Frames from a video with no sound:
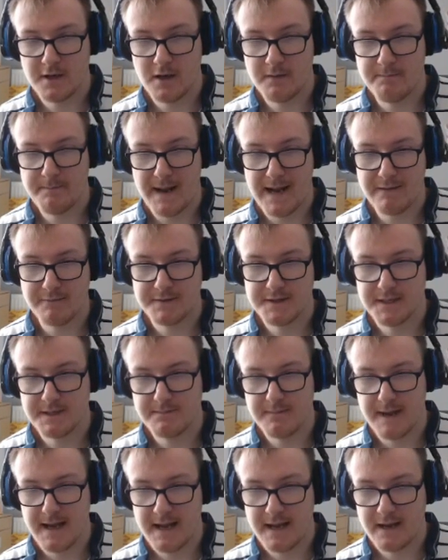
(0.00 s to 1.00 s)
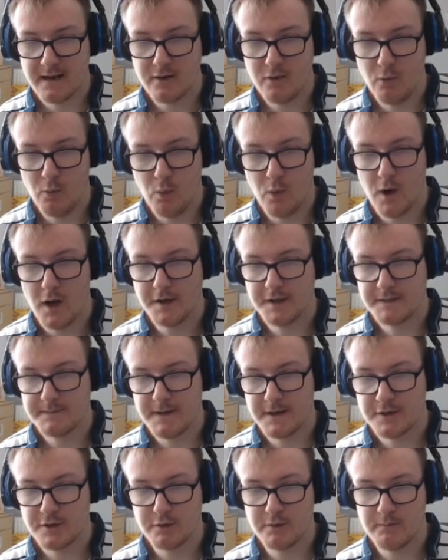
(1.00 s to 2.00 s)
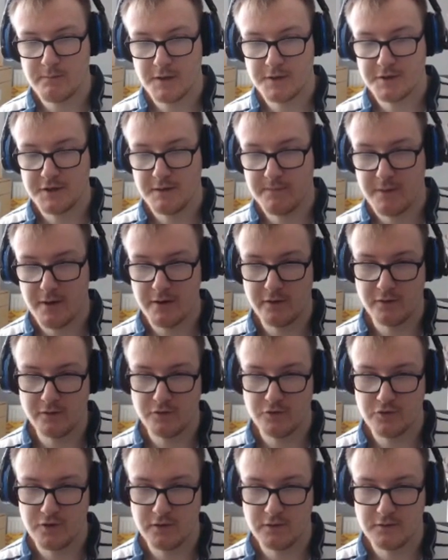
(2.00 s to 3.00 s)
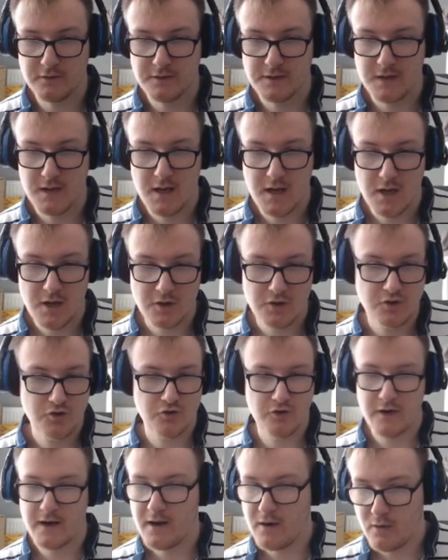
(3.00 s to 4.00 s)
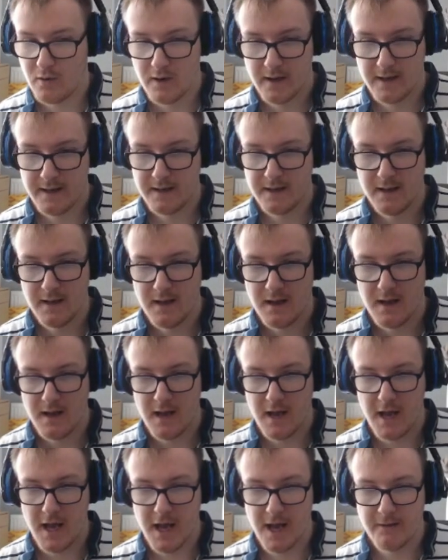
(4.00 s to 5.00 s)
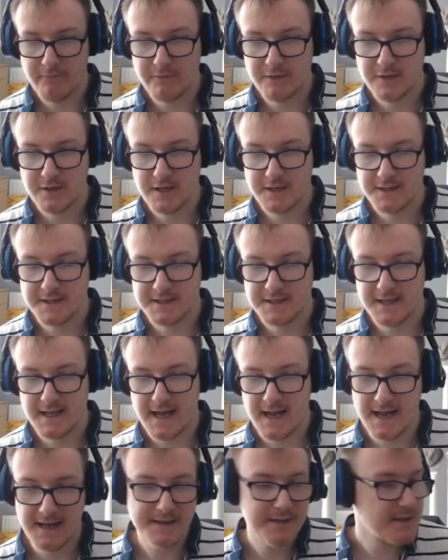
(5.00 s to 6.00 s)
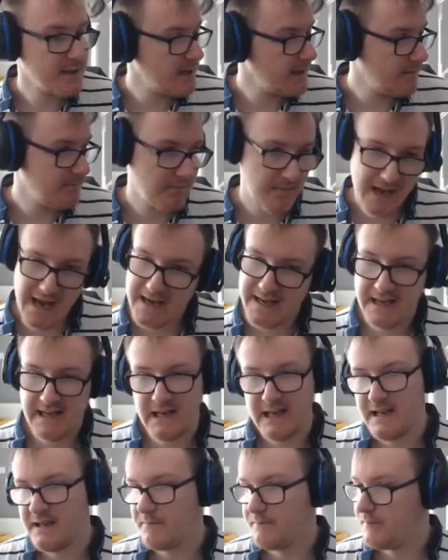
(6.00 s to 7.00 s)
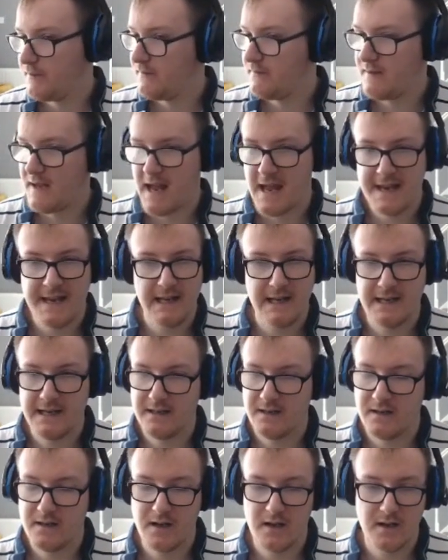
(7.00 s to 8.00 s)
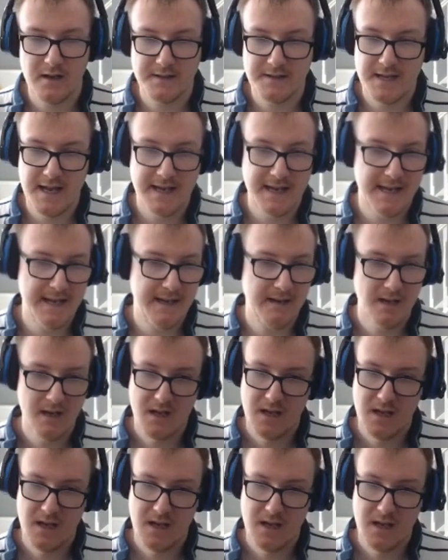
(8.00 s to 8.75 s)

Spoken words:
bounces back 1 special monster your opponent controls straight away, returns it to the hand. So any link cards, any